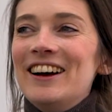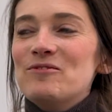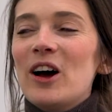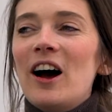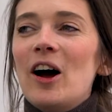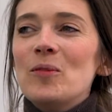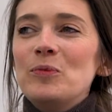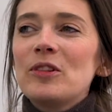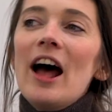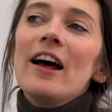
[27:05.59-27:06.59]

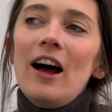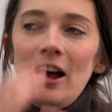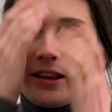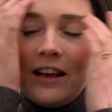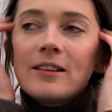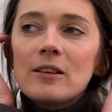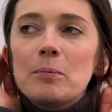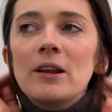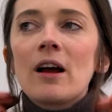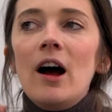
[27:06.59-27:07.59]
But that, I guess, has
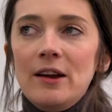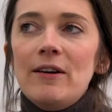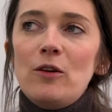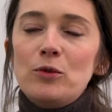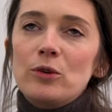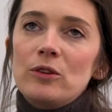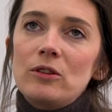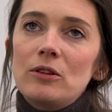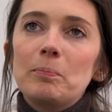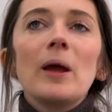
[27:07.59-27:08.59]
been kind of helpful,
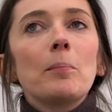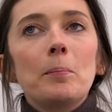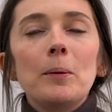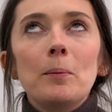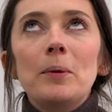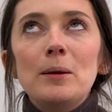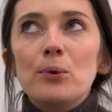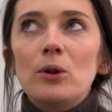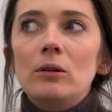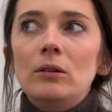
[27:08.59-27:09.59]
because
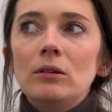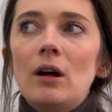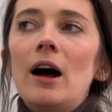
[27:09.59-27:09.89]
people,